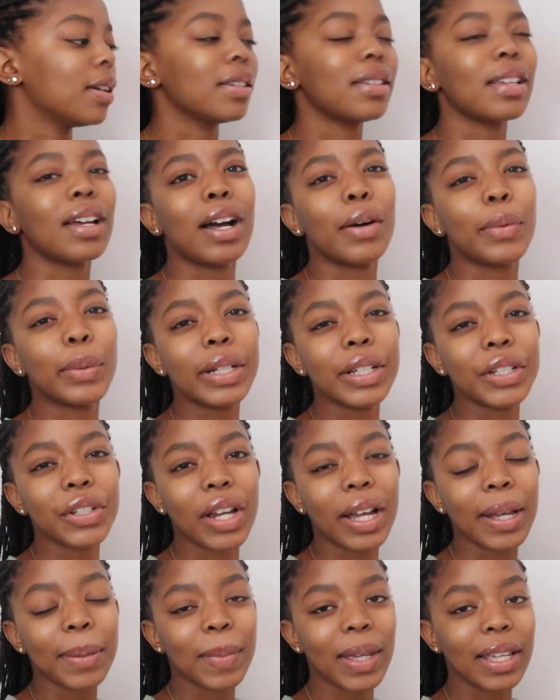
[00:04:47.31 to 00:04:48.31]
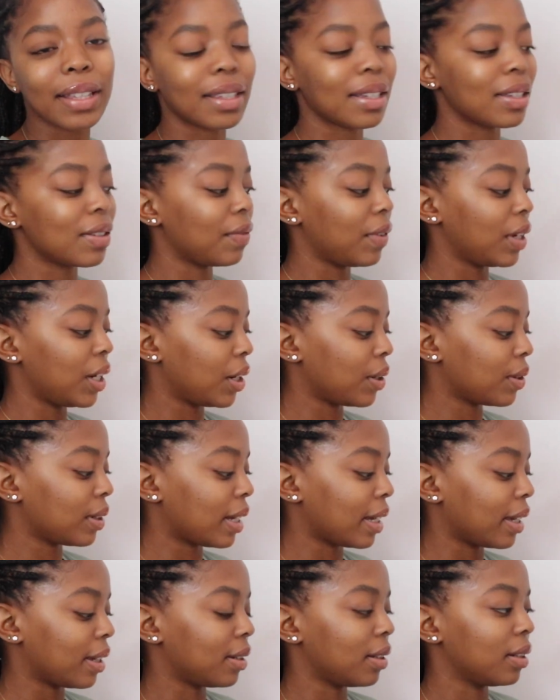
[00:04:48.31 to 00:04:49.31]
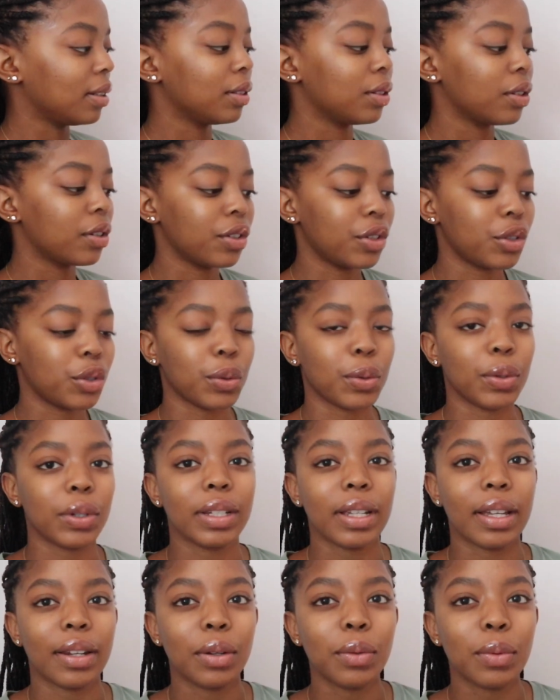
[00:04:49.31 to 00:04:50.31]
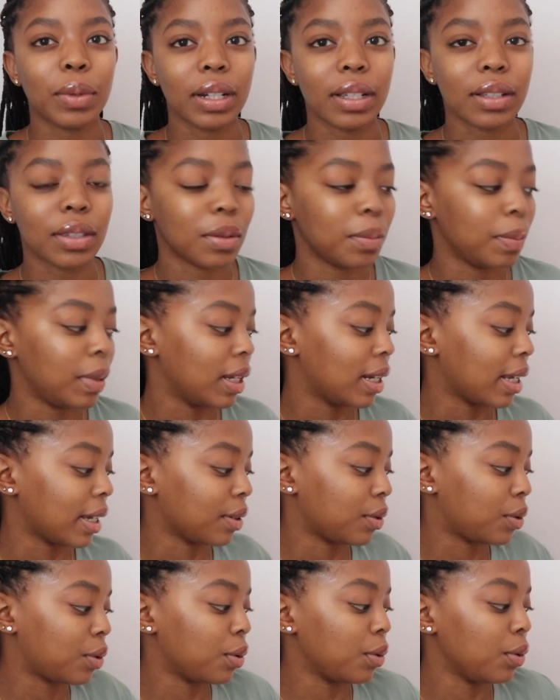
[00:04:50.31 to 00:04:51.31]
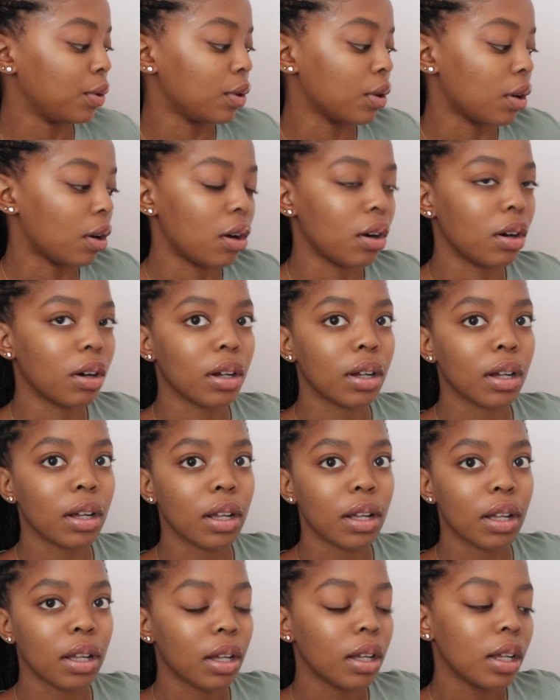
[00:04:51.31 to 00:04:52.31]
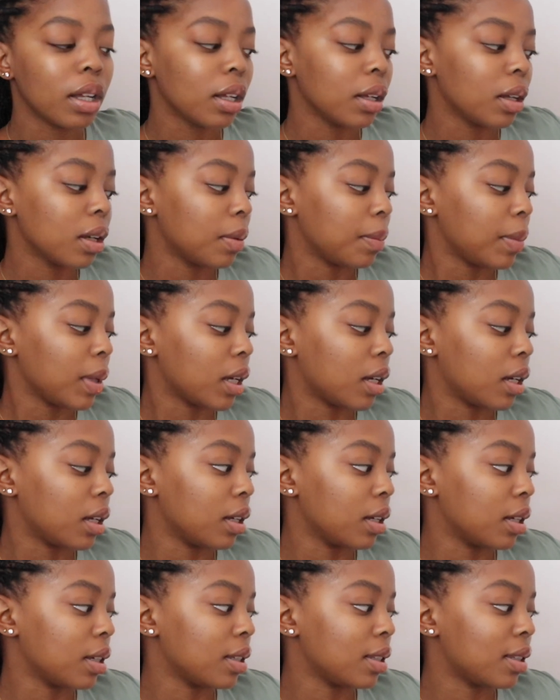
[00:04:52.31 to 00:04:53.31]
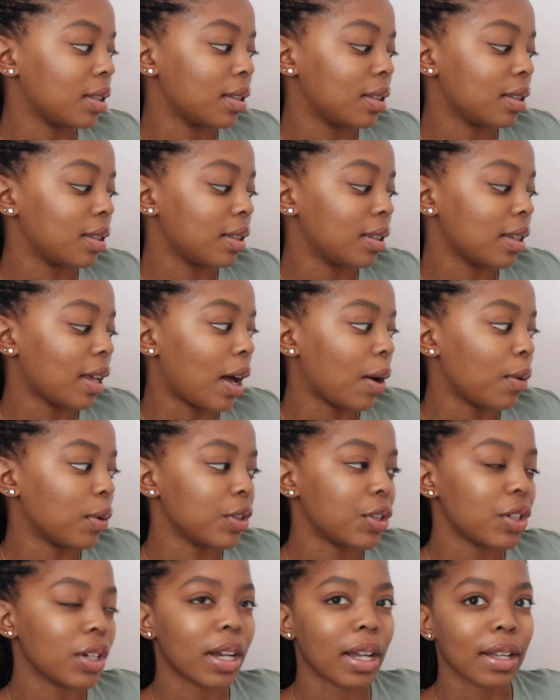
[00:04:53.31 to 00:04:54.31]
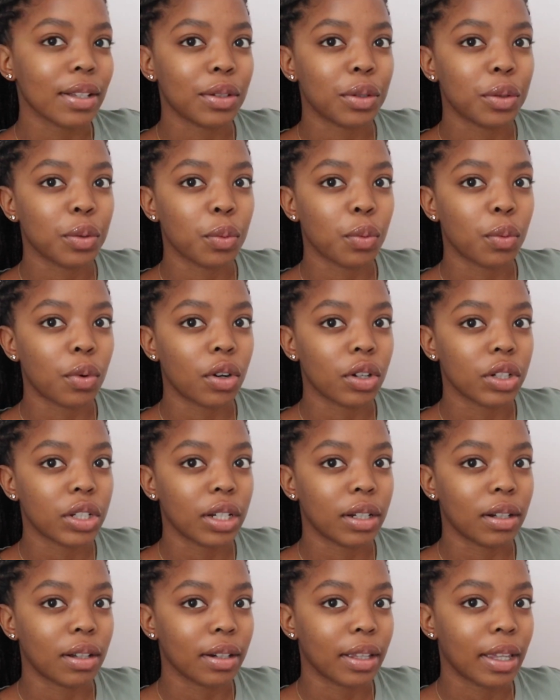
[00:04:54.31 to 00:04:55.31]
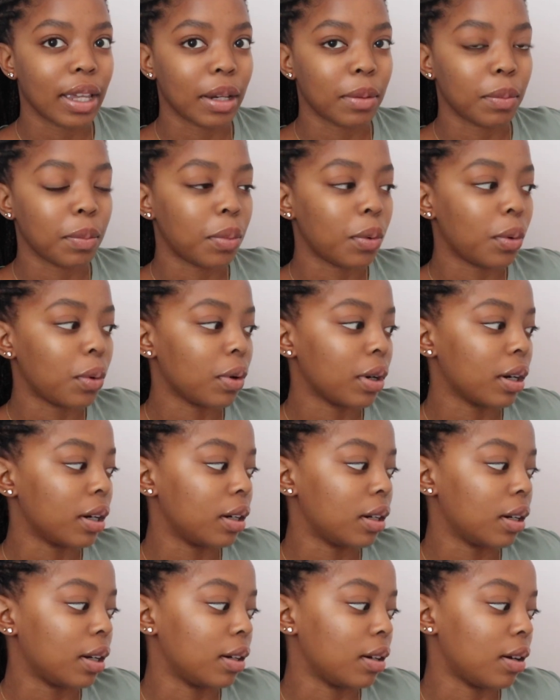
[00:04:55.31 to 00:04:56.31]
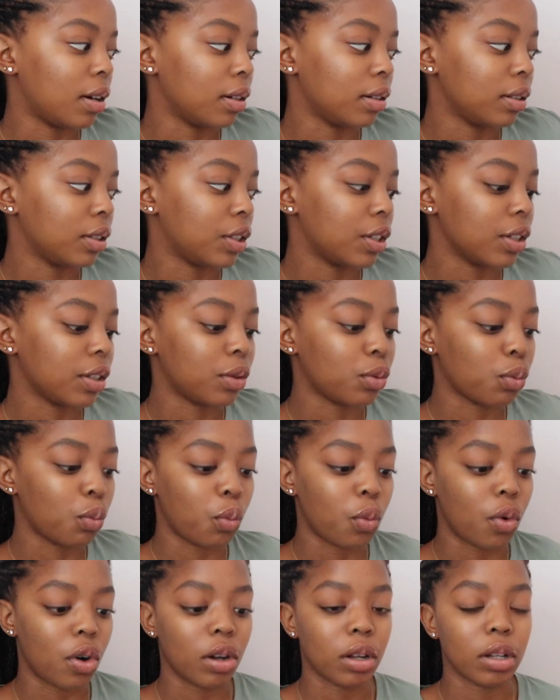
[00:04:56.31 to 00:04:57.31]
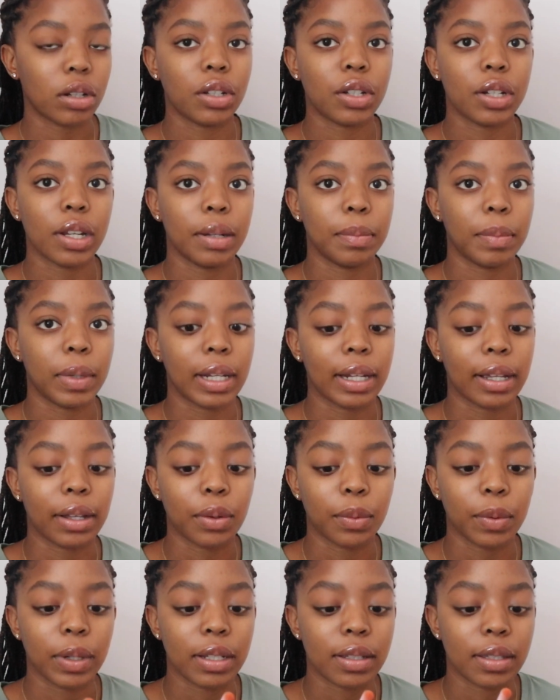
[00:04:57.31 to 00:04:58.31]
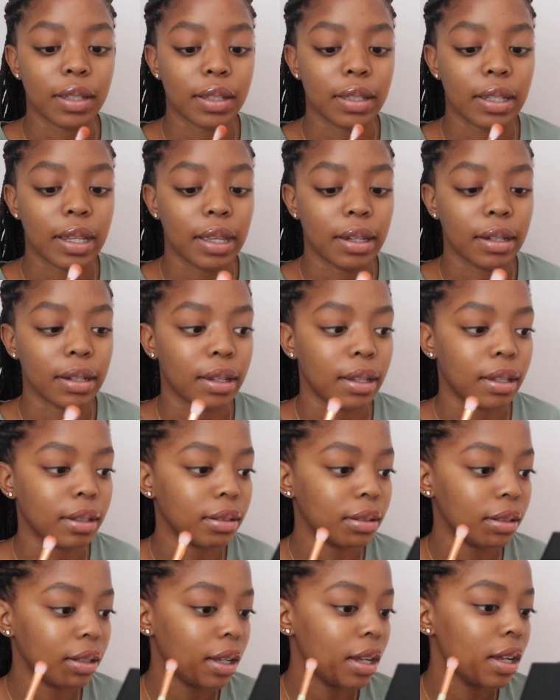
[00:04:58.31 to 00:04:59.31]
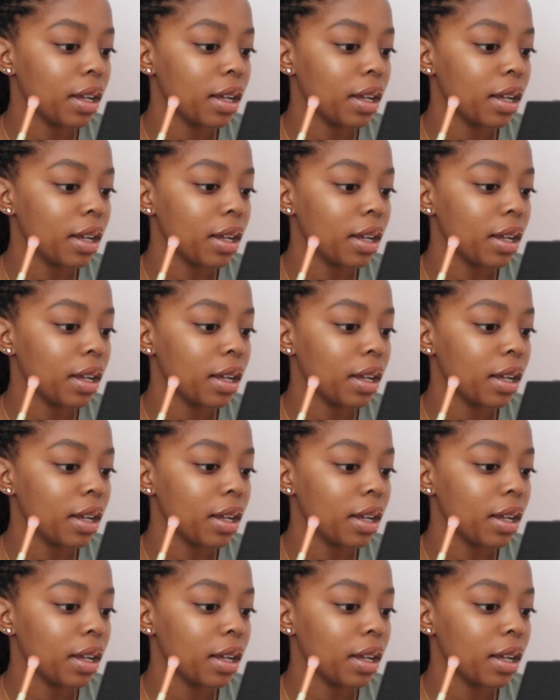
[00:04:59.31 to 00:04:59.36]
So I want to try and make this video like short. I don't want it to be like too long, because I want you guys to watch and not get bored and not just watch and be like, when is this ending?